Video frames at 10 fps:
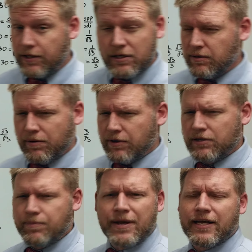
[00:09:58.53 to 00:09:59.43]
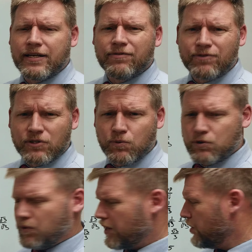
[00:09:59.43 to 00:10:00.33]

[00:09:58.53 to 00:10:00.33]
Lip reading: It doesn't make a difference which one I